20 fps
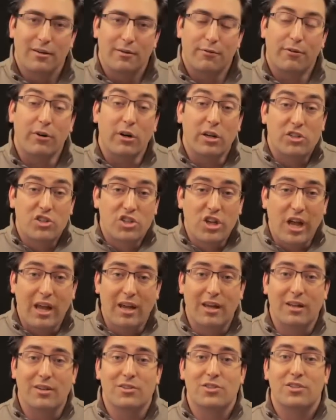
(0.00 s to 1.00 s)
For a
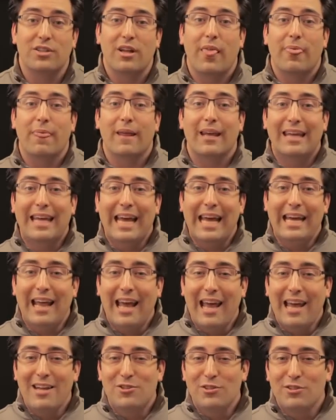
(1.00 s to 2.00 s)
change, the gate
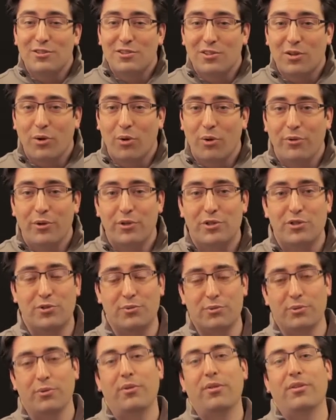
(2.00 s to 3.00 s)
agents told the
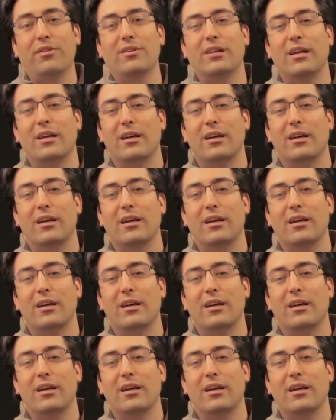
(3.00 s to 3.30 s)
truth.